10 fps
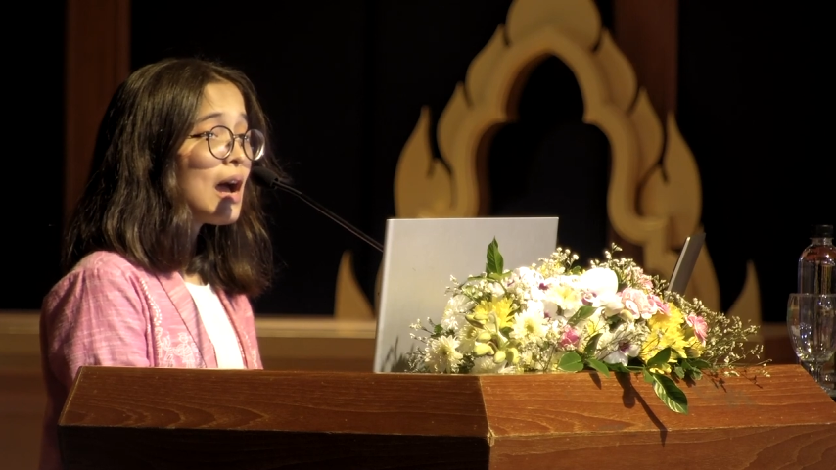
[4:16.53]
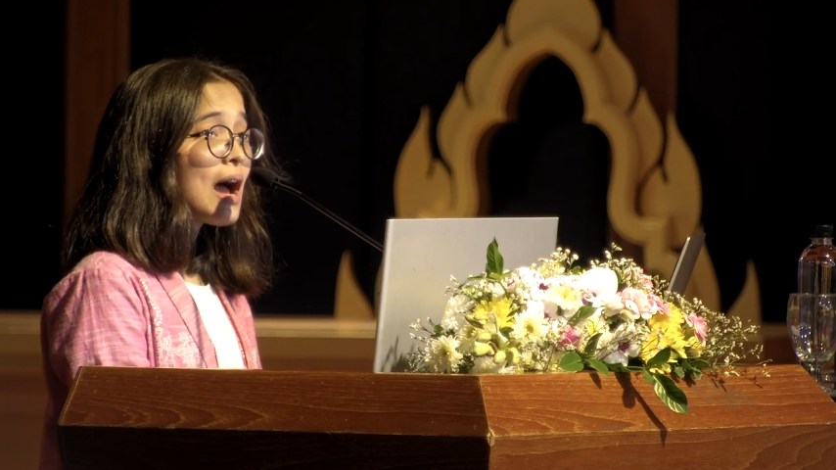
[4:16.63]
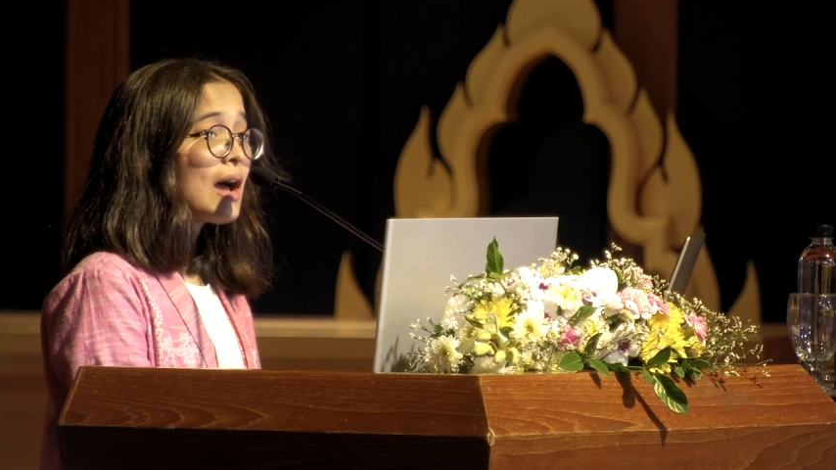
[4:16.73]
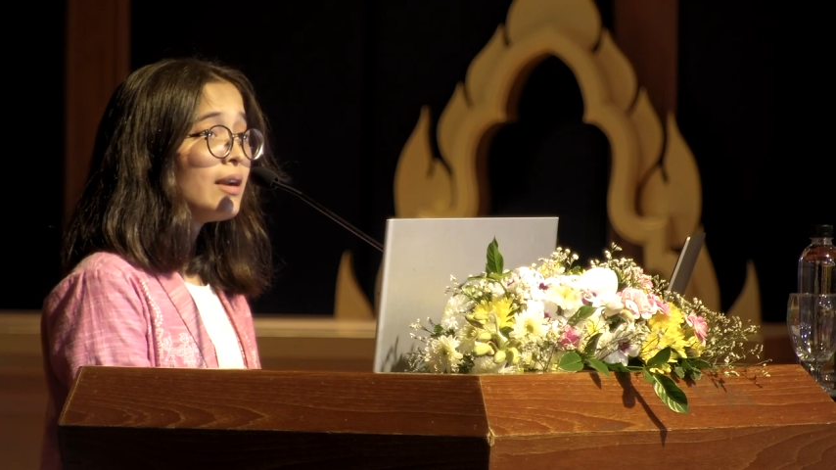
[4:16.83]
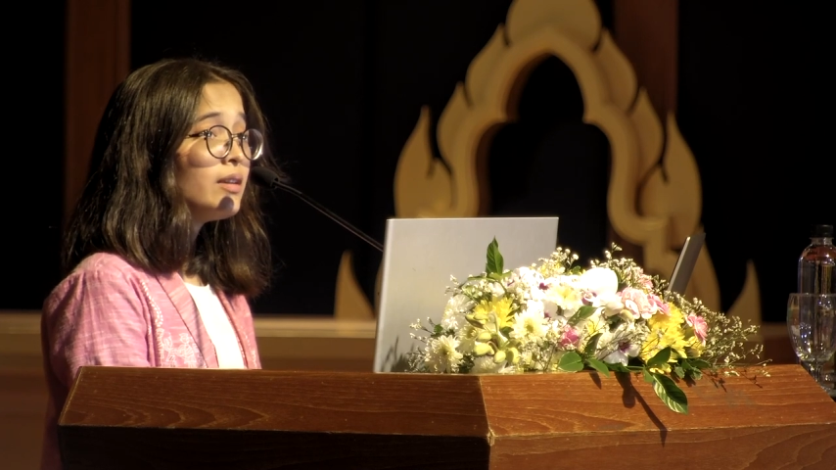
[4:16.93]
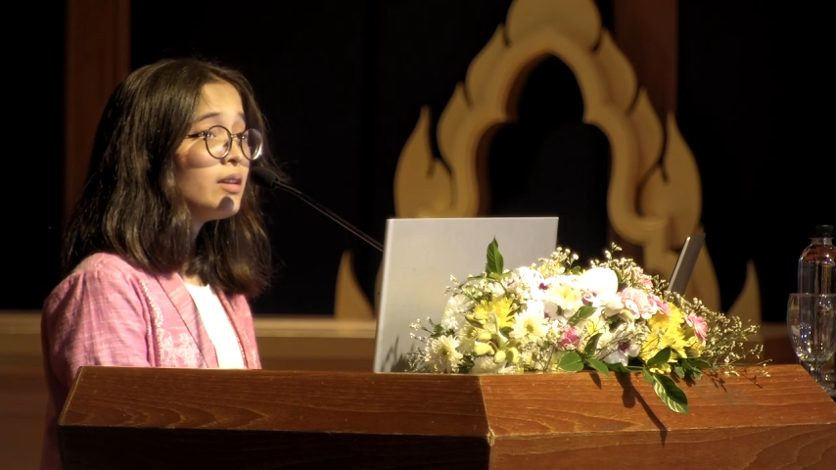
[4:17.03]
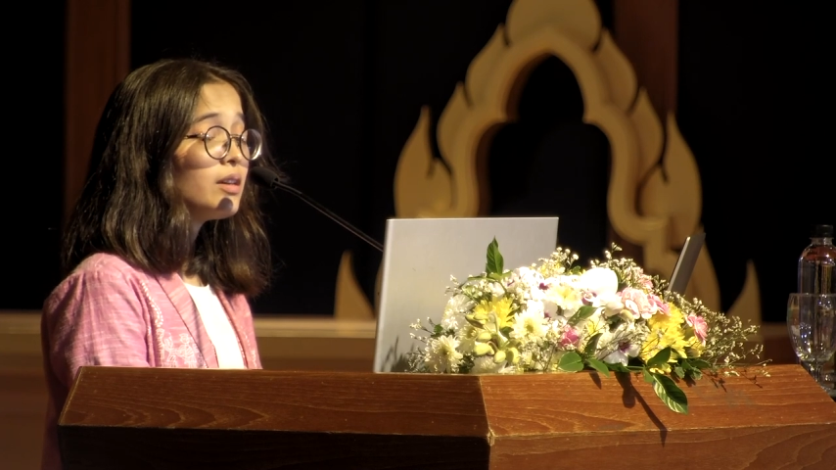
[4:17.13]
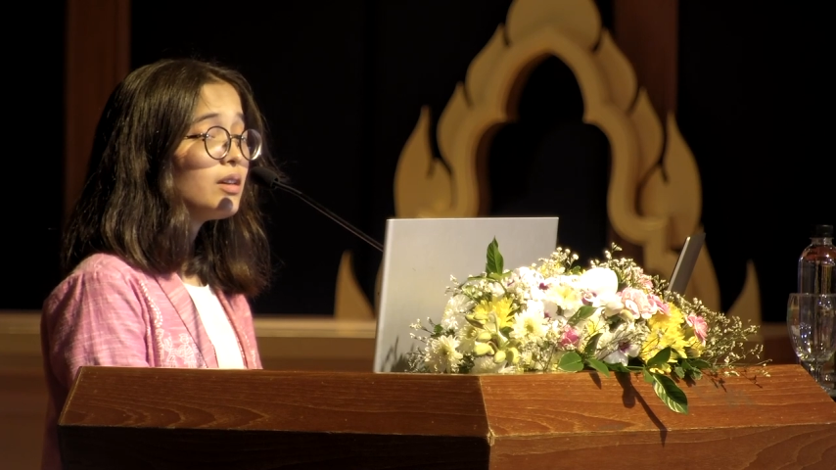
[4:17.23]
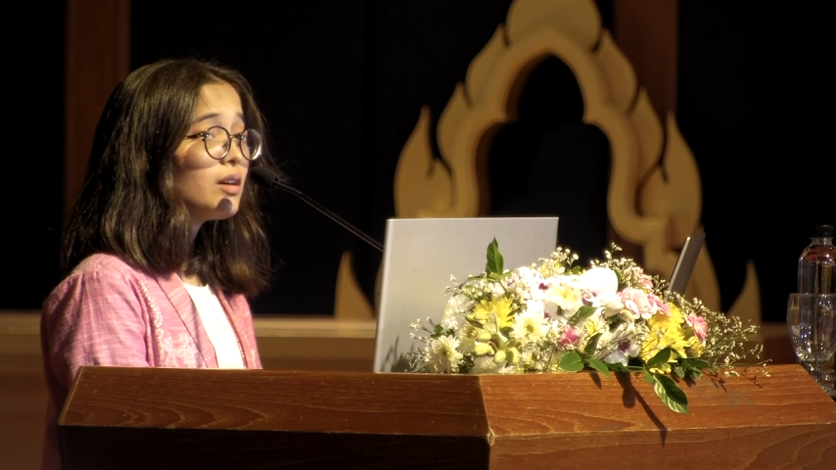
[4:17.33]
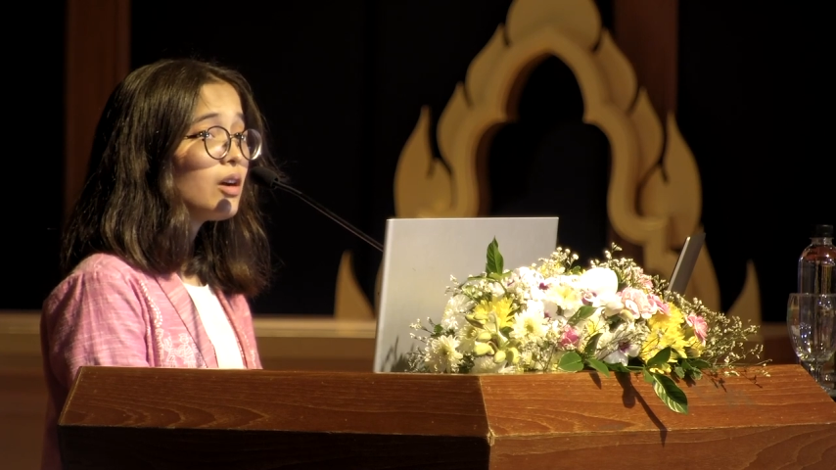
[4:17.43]
and
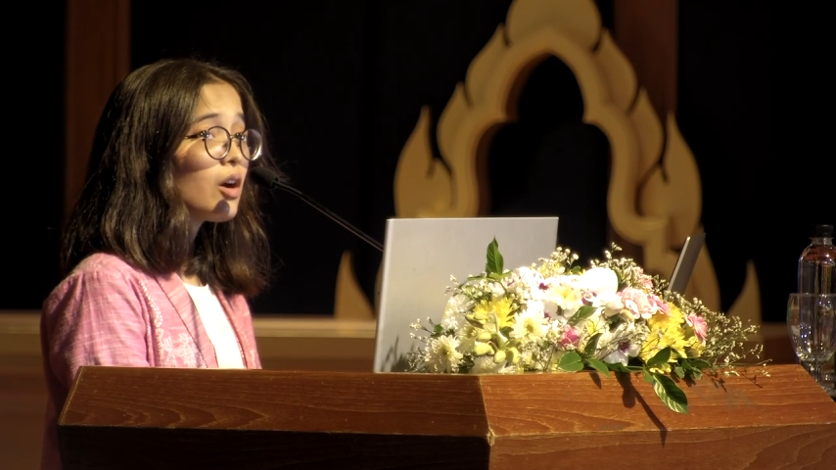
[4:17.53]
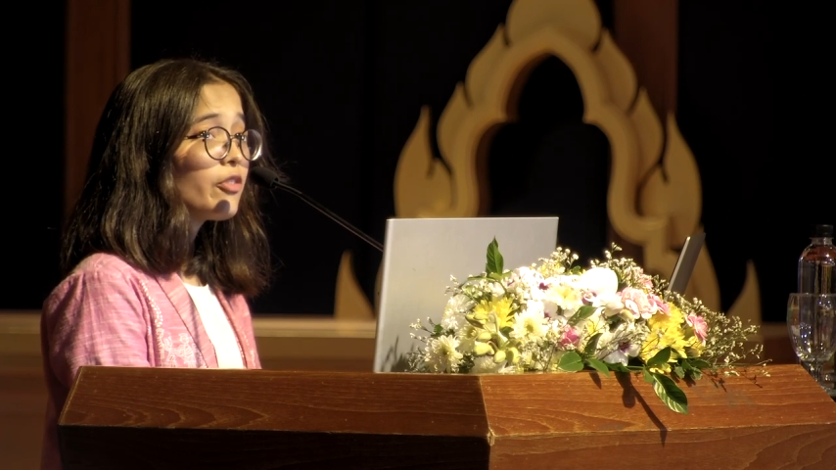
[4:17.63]
a